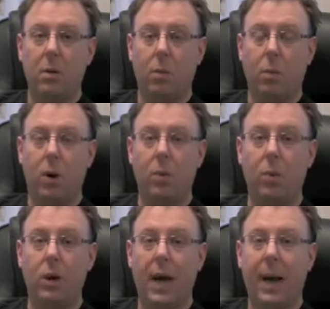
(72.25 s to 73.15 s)
what
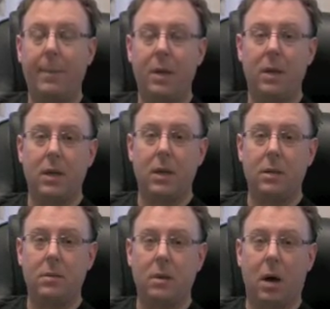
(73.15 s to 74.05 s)
would happen
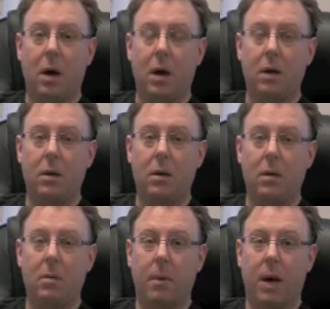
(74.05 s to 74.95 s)
is on
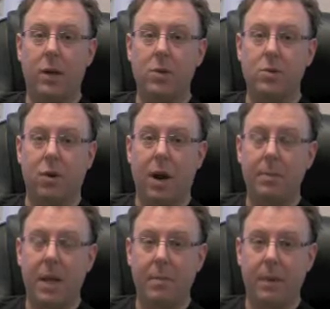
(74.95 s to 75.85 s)
my user
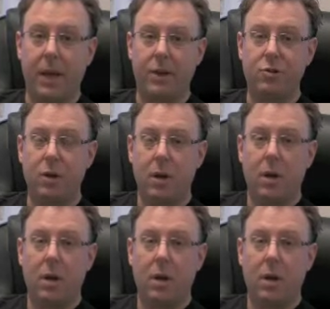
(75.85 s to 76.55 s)
update page,